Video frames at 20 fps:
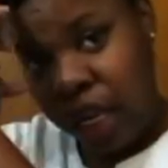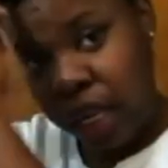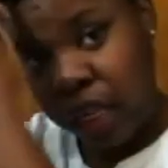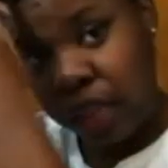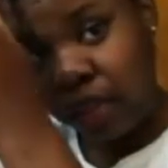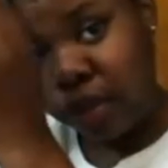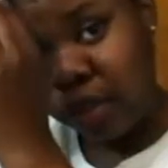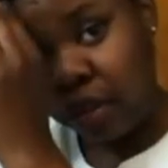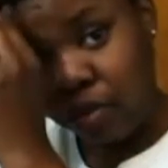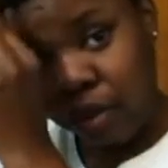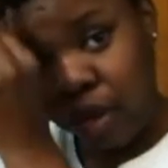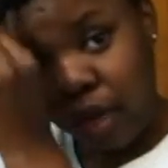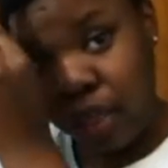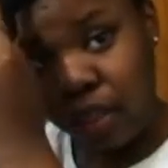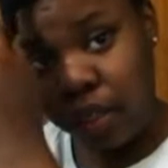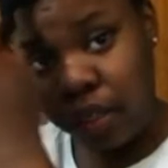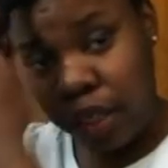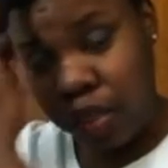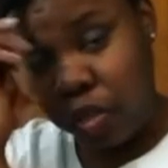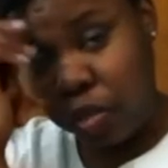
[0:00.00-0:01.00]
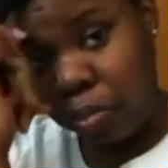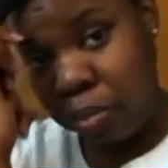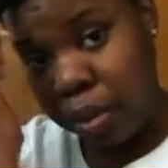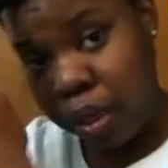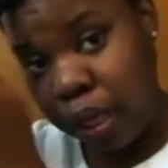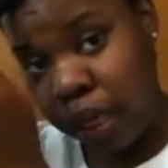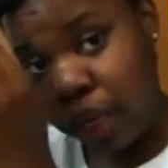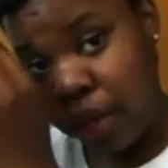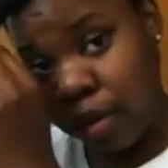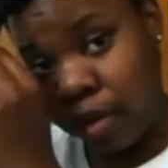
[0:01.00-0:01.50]
in the direction that you
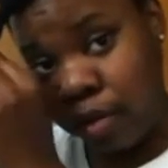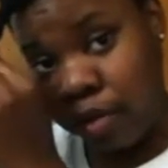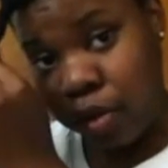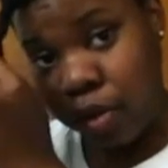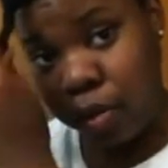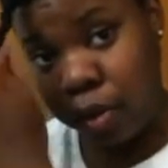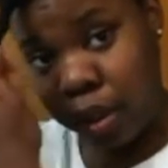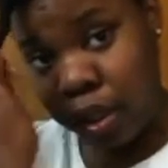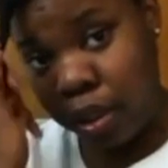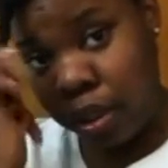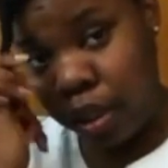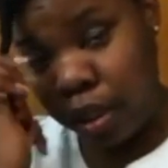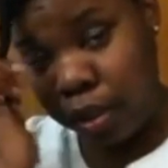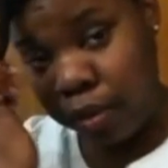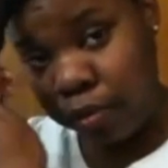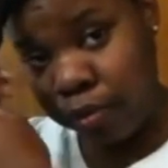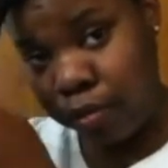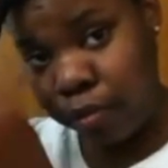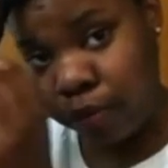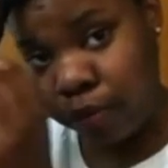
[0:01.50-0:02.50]
planned on twisting.